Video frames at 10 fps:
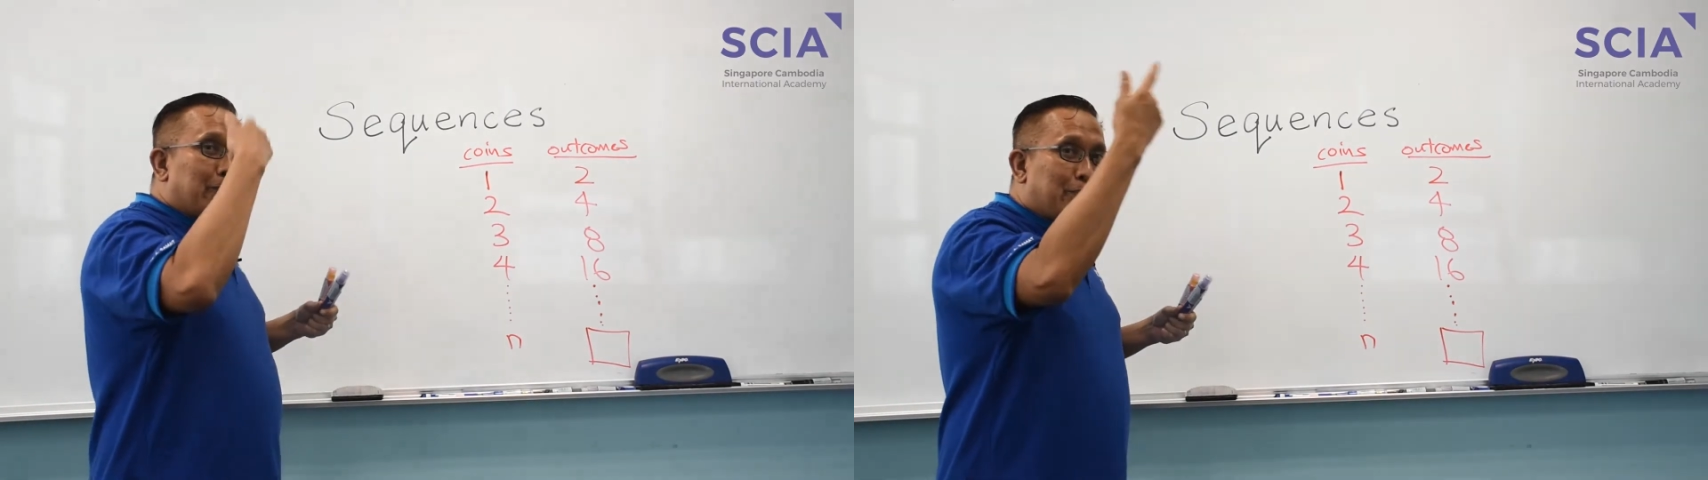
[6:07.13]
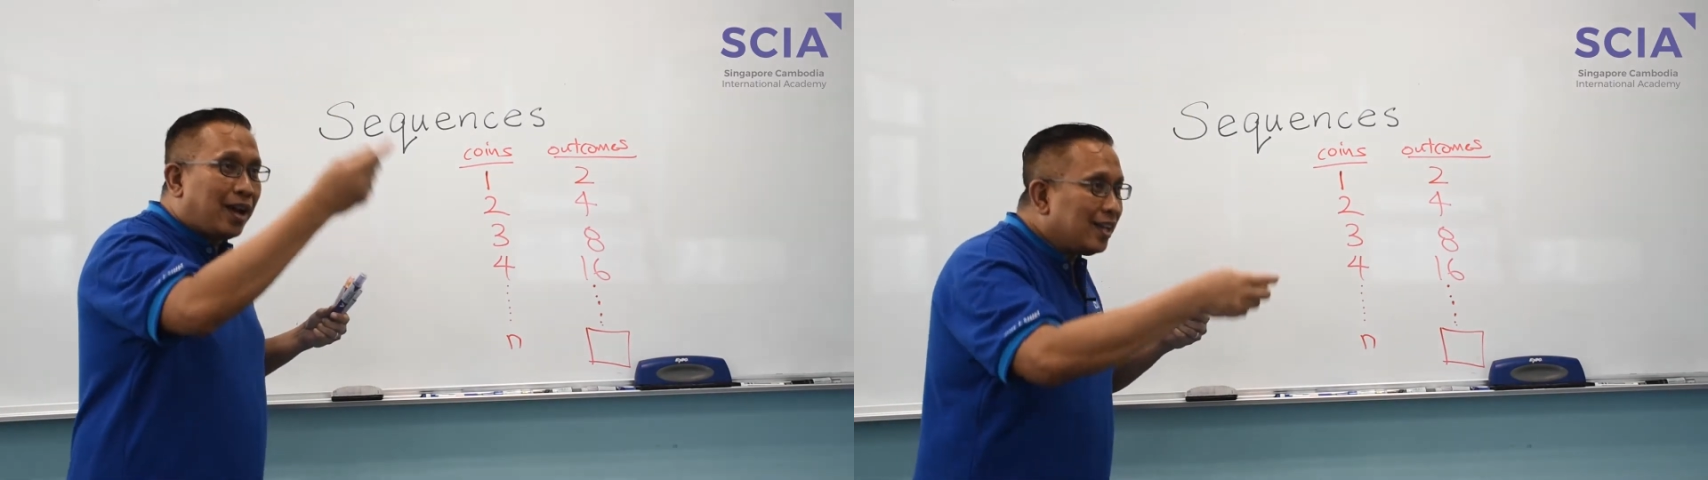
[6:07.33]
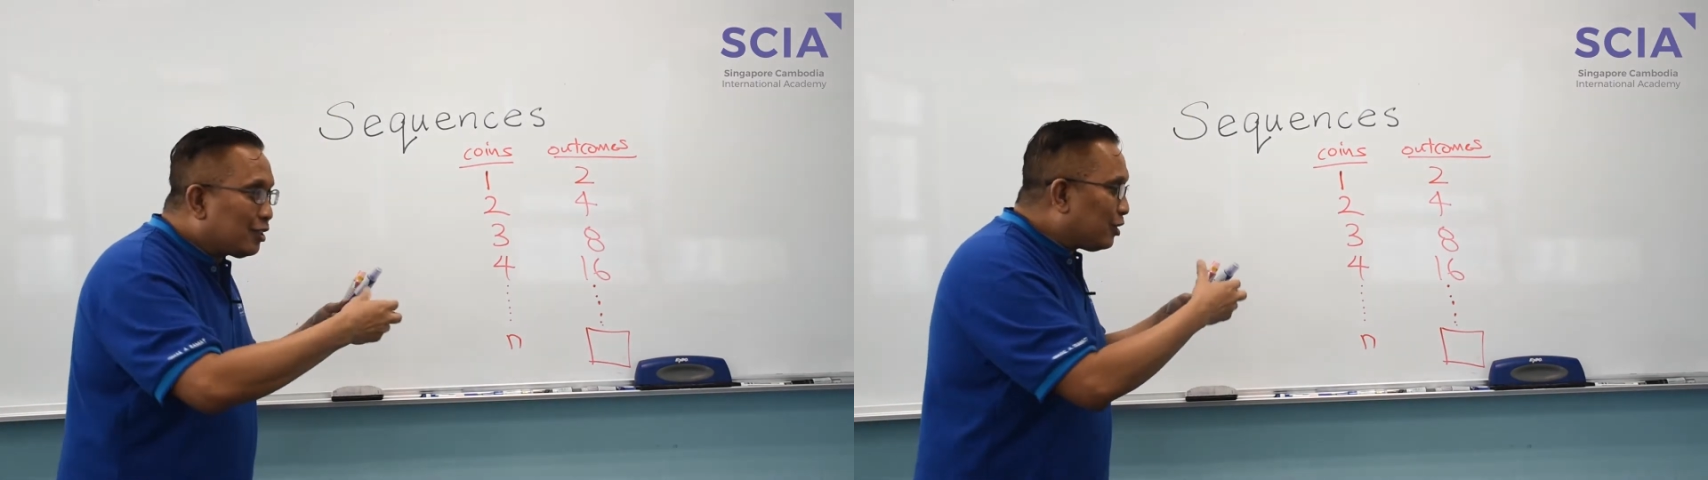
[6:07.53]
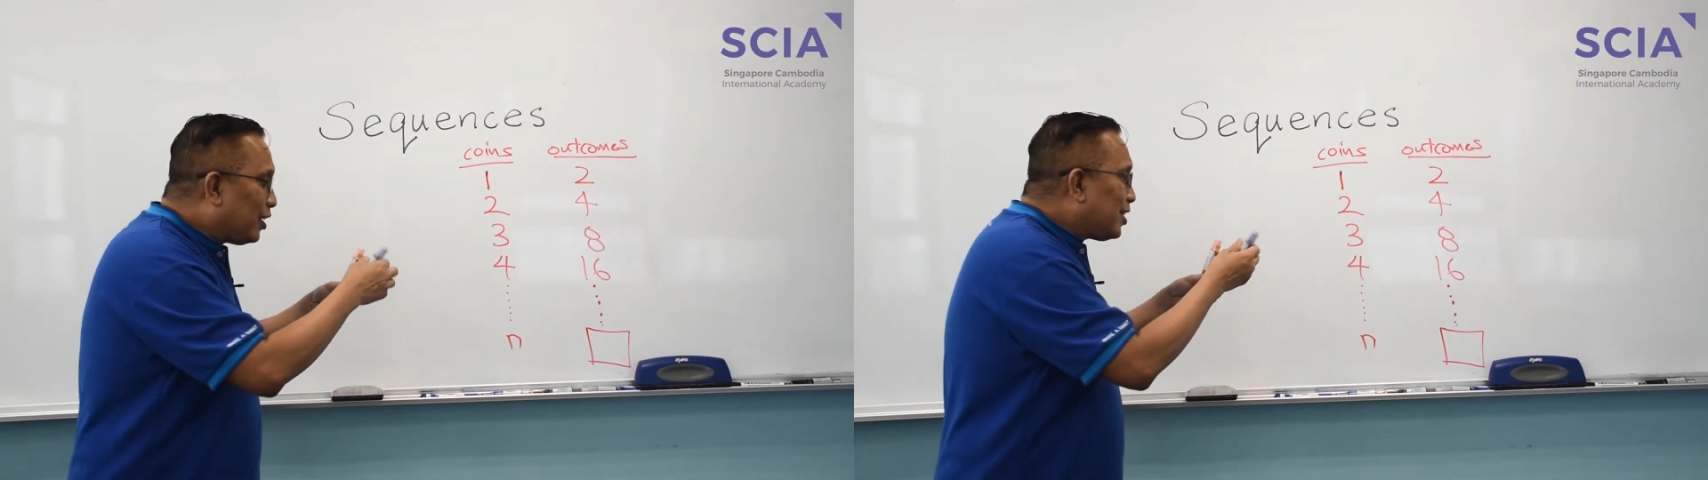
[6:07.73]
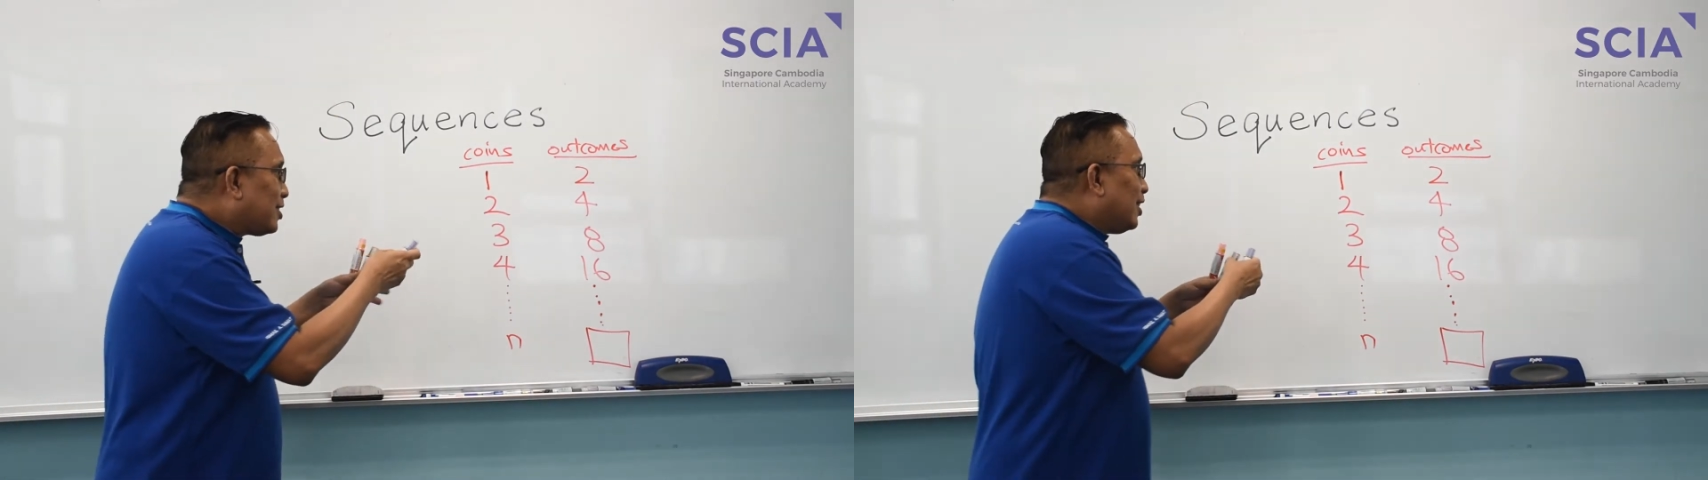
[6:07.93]
Prior to
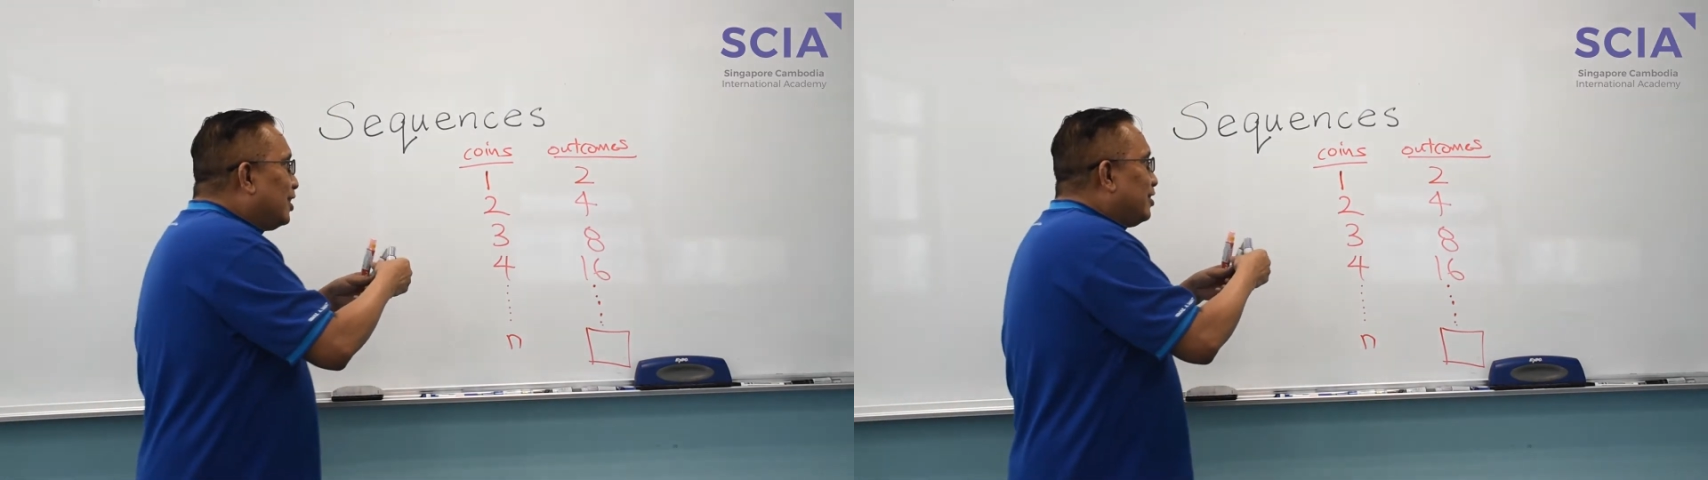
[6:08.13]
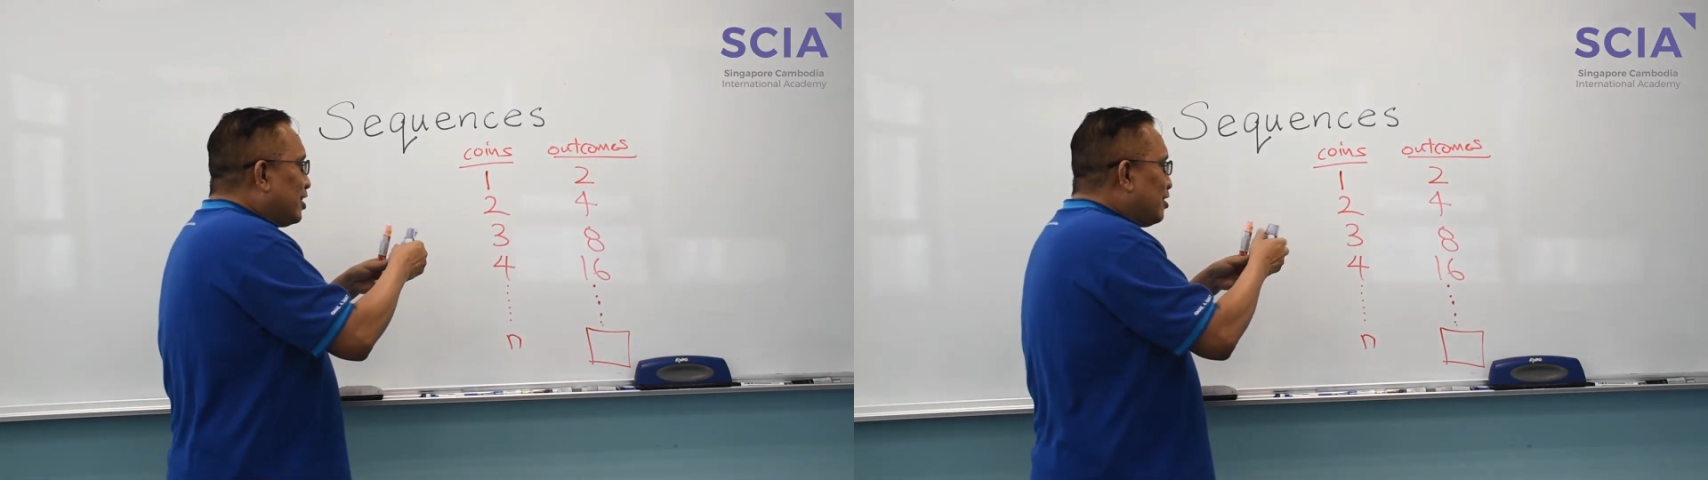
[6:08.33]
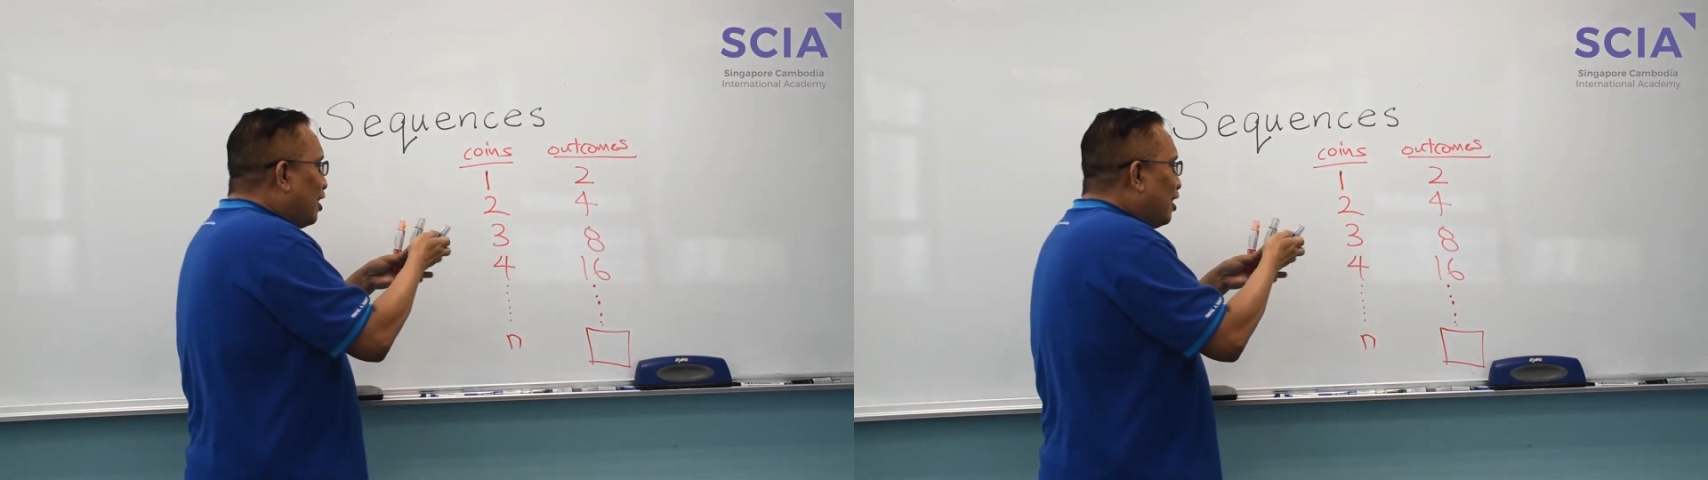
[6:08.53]
this, just